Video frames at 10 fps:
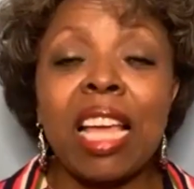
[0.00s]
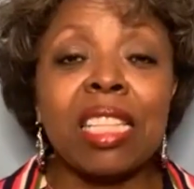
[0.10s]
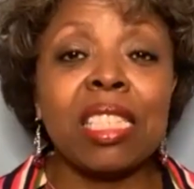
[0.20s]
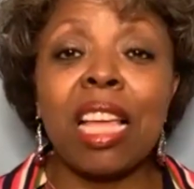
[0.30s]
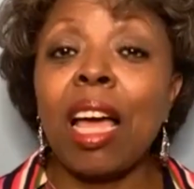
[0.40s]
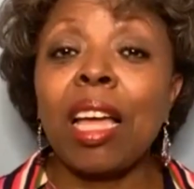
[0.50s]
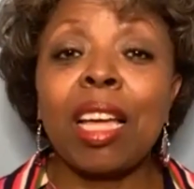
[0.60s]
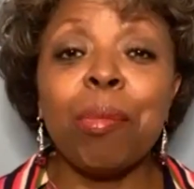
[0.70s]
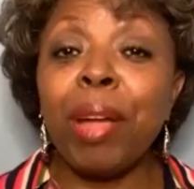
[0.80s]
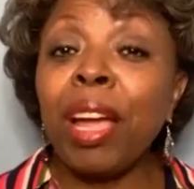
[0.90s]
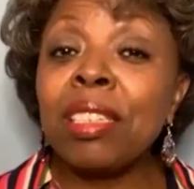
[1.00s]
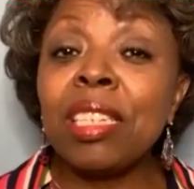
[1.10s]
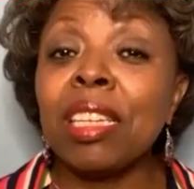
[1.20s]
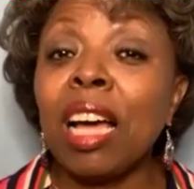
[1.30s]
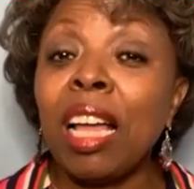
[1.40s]
It's compared
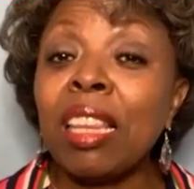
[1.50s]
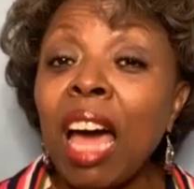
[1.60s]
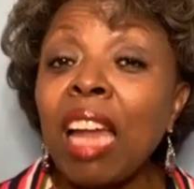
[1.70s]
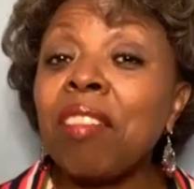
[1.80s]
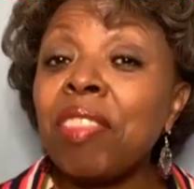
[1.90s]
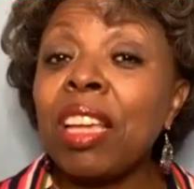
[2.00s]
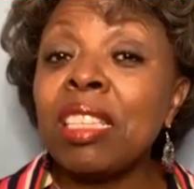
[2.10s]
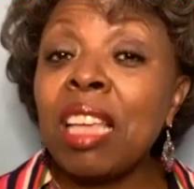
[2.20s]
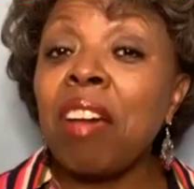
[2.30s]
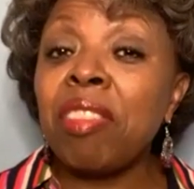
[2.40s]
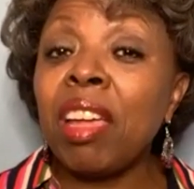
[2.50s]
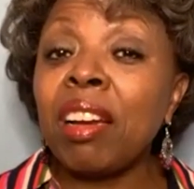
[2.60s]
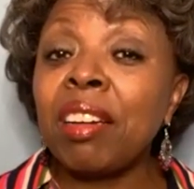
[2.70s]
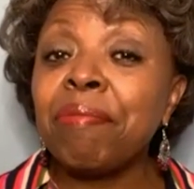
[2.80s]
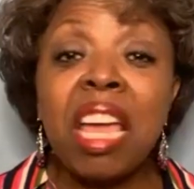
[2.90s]
to a lot of things out
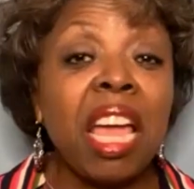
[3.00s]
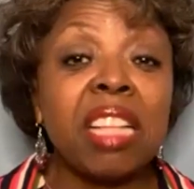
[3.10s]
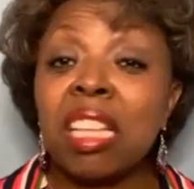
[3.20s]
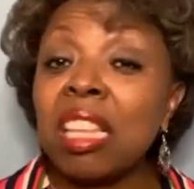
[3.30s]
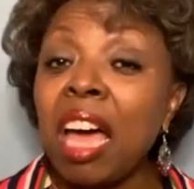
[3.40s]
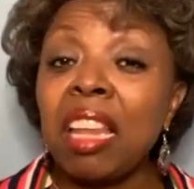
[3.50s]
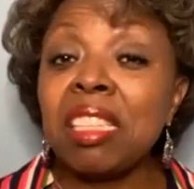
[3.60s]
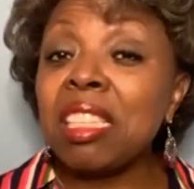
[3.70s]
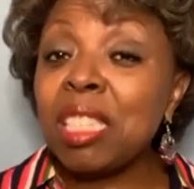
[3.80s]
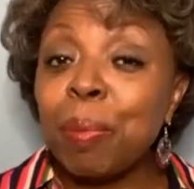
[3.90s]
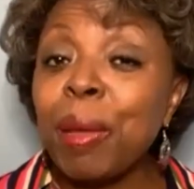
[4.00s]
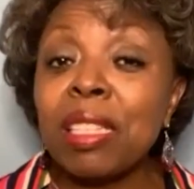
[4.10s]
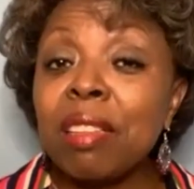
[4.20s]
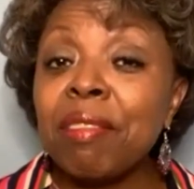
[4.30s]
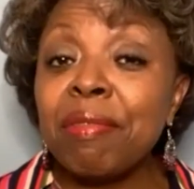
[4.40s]
there, it's a lot less
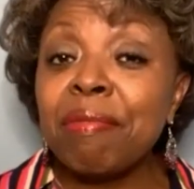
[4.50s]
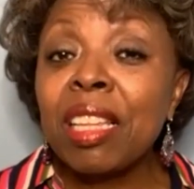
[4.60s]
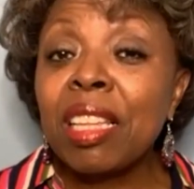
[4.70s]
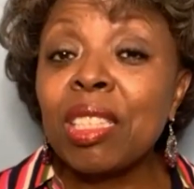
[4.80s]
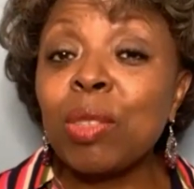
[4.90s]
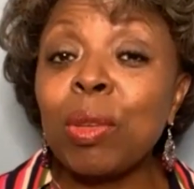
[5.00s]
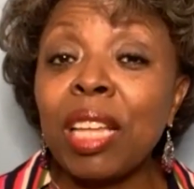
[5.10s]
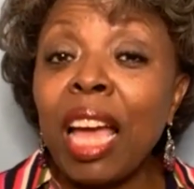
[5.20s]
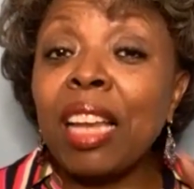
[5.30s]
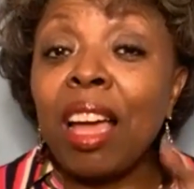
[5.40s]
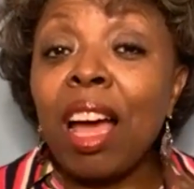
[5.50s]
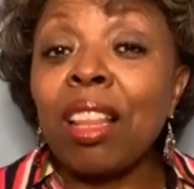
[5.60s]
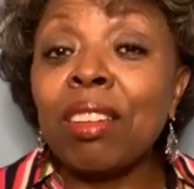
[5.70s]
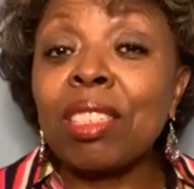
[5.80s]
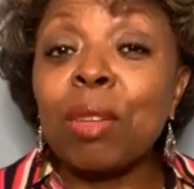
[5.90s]
expensive. So we look at
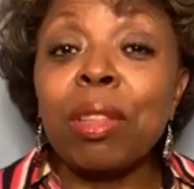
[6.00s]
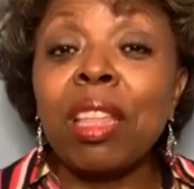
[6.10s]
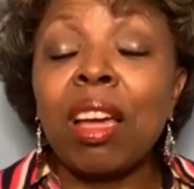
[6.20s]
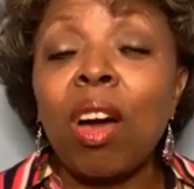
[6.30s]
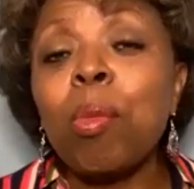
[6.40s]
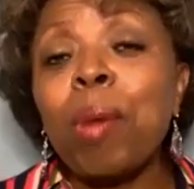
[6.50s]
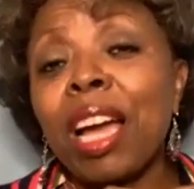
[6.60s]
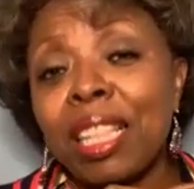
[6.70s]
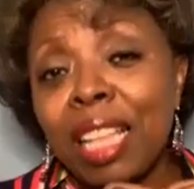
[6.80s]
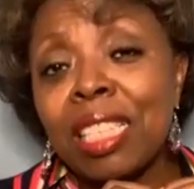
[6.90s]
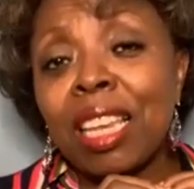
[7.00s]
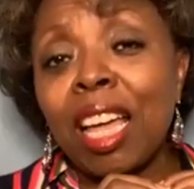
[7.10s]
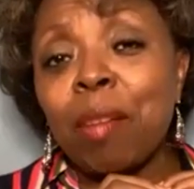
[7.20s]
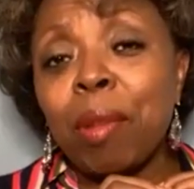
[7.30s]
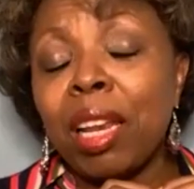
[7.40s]
dollars and we think, oh my God, that's a
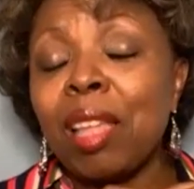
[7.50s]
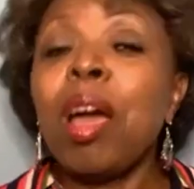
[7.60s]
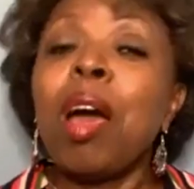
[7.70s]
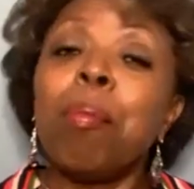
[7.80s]
lot of money.